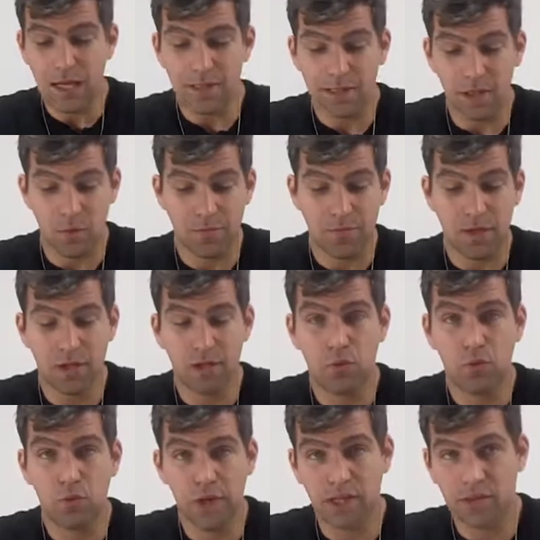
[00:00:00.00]
So,
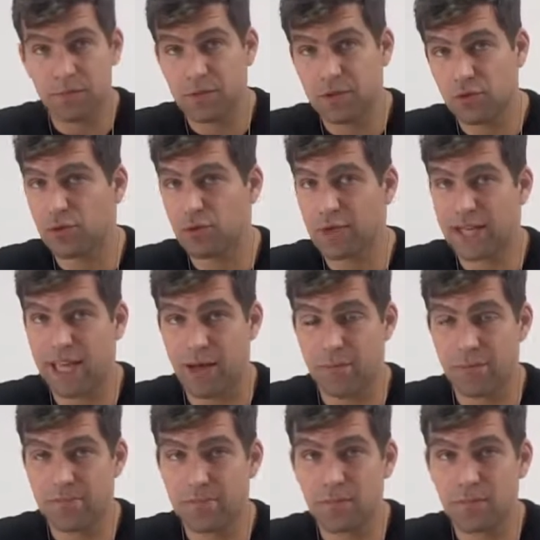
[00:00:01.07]
WISP, to recap.